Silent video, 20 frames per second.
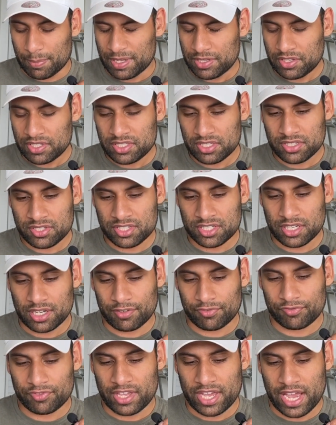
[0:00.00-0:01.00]
And this is
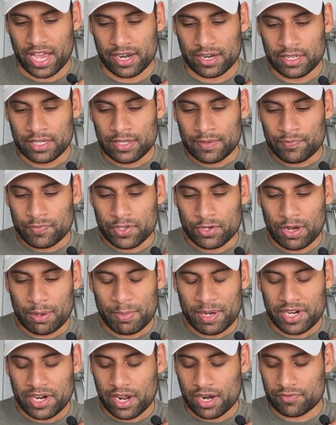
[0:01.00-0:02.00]
stuff that you know, I
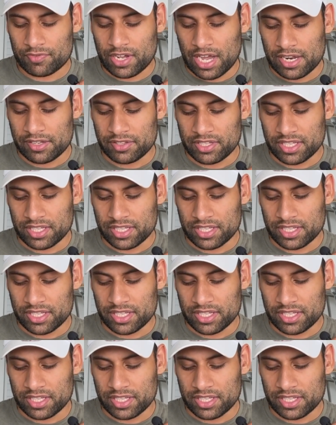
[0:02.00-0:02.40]
might not have gotten